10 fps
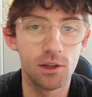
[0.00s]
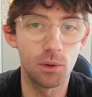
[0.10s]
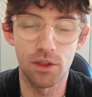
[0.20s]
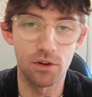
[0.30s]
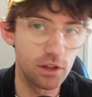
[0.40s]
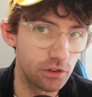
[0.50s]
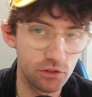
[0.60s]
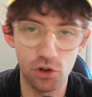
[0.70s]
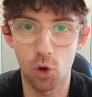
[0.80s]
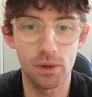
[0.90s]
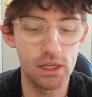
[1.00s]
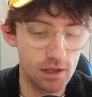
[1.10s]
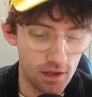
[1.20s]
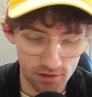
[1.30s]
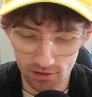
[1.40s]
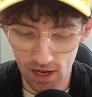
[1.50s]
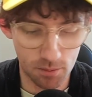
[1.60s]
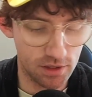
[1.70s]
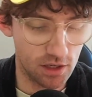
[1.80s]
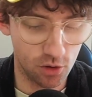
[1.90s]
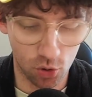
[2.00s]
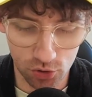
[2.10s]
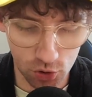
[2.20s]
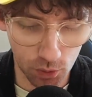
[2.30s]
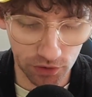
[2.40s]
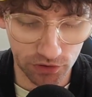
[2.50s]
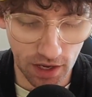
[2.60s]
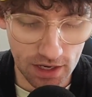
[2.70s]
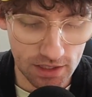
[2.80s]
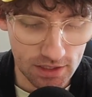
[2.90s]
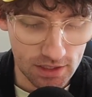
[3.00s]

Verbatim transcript: whether it is Germany, Zambia, or USA.